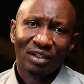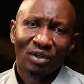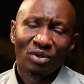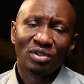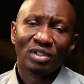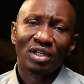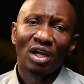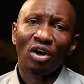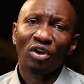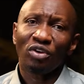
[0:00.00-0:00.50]

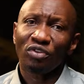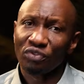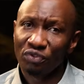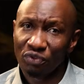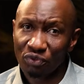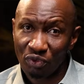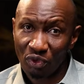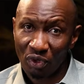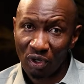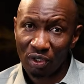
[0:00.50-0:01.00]
because now if
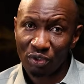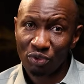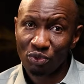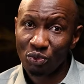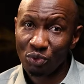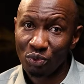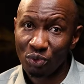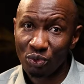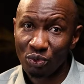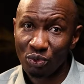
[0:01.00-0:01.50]
you are
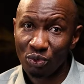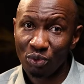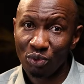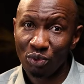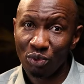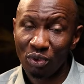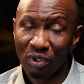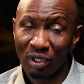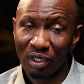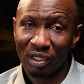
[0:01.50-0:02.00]

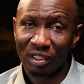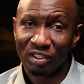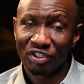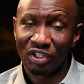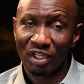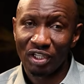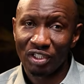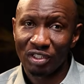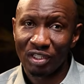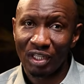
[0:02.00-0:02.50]
to
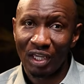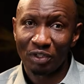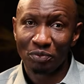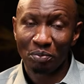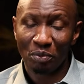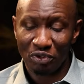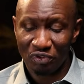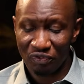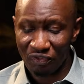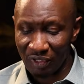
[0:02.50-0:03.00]
change the
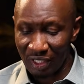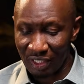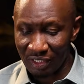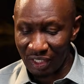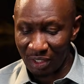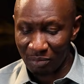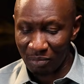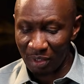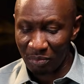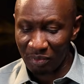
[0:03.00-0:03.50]
atmosphere, it
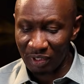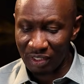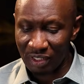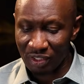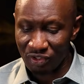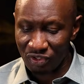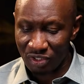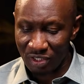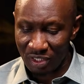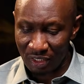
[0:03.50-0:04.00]
can be a bit
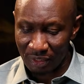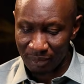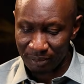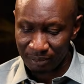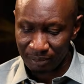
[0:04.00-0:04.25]
interesting.